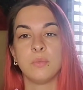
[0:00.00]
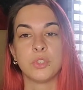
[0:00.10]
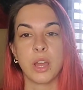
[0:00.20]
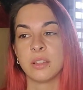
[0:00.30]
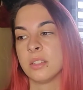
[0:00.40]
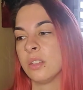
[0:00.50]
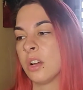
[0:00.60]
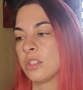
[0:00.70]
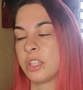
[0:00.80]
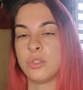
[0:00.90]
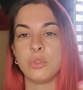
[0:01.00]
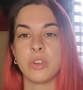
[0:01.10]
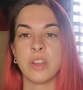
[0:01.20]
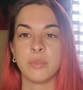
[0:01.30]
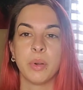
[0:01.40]
trying to launch like new
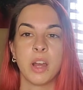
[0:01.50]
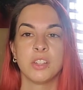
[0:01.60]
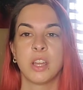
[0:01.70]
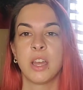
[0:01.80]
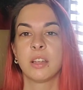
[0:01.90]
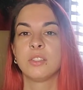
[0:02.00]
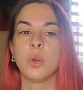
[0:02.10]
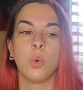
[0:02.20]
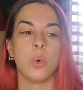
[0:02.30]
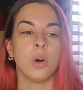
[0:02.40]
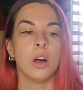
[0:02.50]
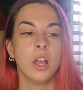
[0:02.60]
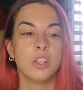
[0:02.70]
creative projects or